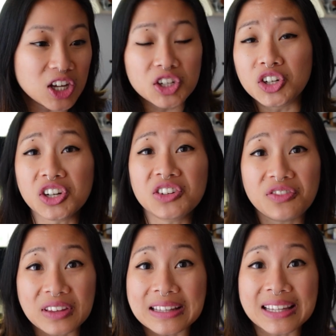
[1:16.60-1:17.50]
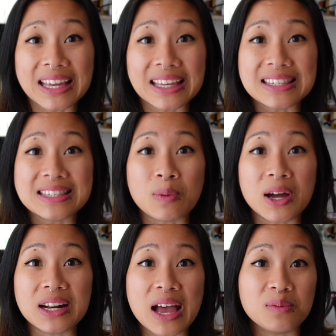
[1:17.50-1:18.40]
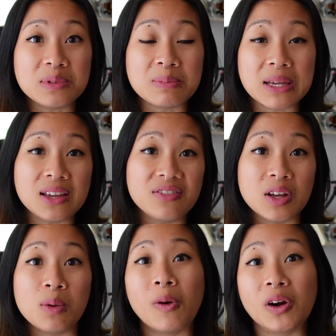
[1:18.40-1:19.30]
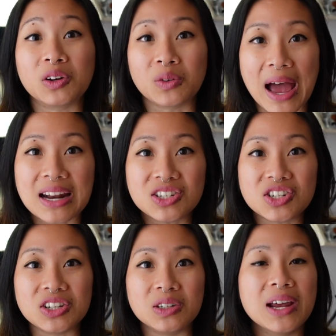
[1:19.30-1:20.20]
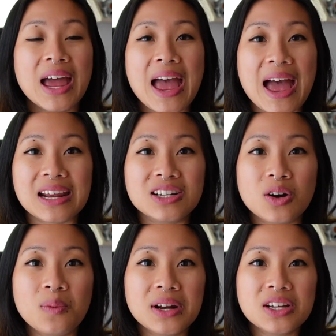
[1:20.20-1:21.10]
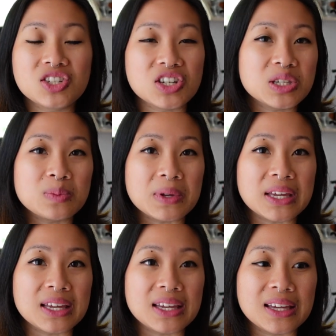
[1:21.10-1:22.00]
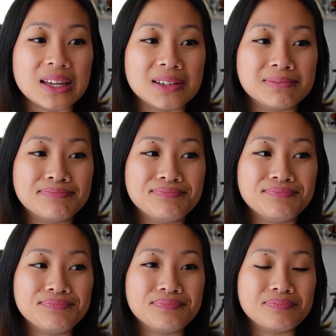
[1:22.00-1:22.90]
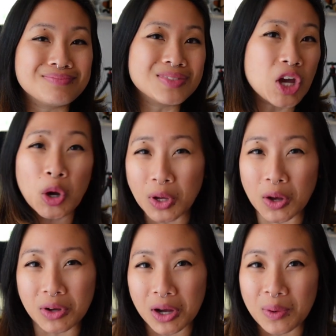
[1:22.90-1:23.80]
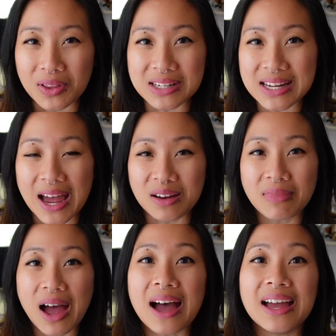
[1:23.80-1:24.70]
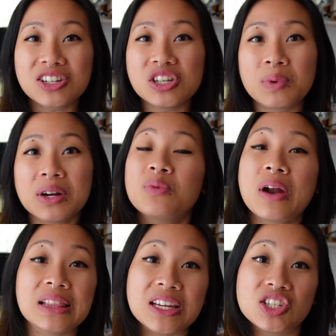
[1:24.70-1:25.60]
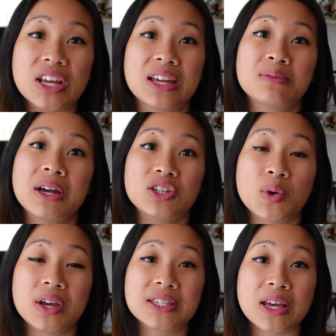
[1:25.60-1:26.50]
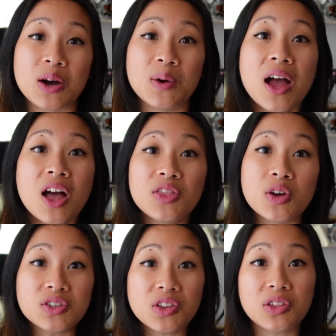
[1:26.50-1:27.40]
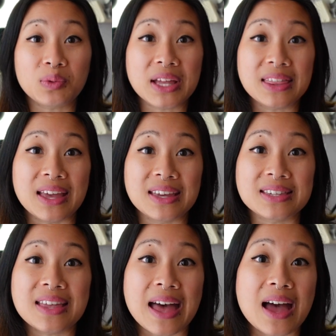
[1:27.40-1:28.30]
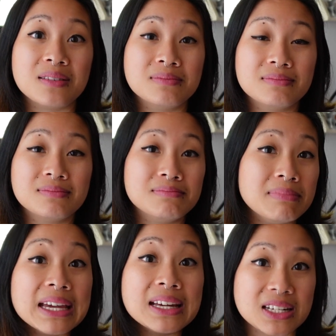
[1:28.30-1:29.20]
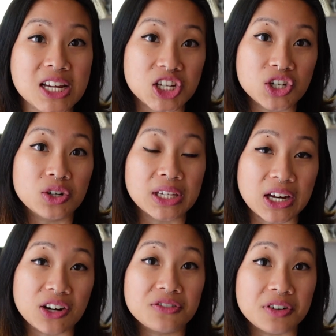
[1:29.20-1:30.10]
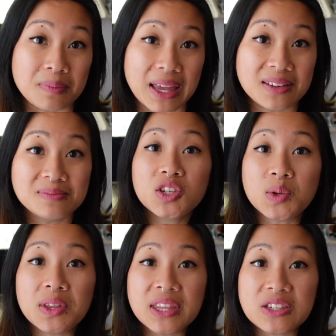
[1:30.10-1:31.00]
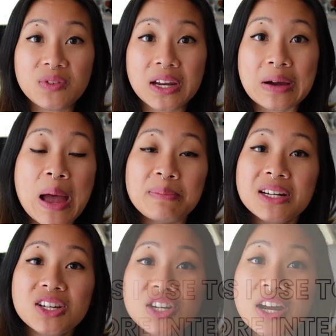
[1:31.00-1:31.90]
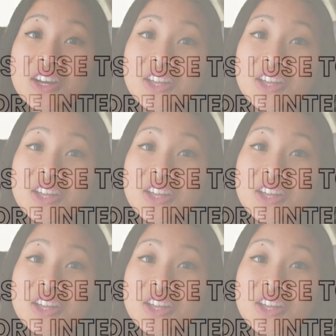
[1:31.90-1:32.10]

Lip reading: good feelings, what helps me feel more gratitude, and I don't want to just be go, go, go all the time. I actually want to relish in my joy. So those are the 3 things that make an intentional year for me. So in this video, I'm going to share